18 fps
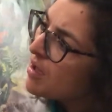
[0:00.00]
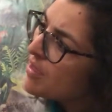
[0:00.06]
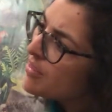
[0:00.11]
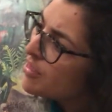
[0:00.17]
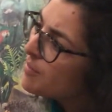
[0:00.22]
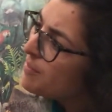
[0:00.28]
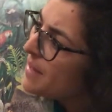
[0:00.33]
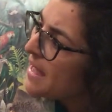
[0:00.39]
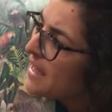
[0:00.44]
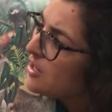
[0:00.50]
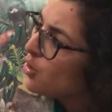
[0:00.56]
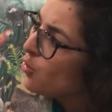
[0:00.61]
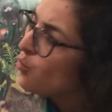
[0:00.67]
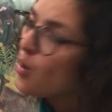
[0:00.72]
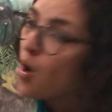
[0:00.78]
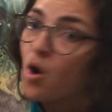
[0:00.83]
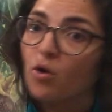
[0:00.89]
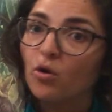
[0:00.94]
The man
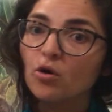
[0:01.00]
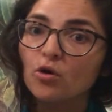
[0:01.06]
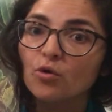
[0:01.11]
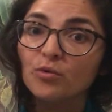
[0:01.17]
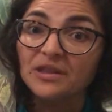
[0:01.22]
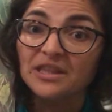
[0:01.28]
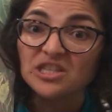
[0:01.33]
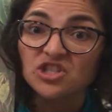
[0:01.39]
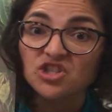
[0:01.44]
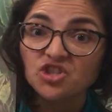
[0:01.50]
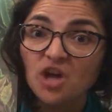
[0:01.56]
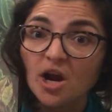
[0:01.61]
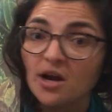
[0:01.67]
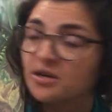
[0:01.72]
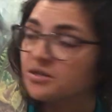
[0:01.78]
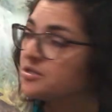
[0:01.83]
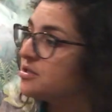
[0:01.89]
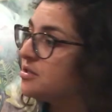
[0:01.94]
awoke with a
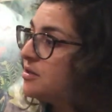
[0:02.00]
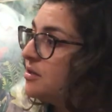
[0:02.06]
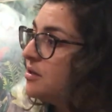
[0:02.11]
start.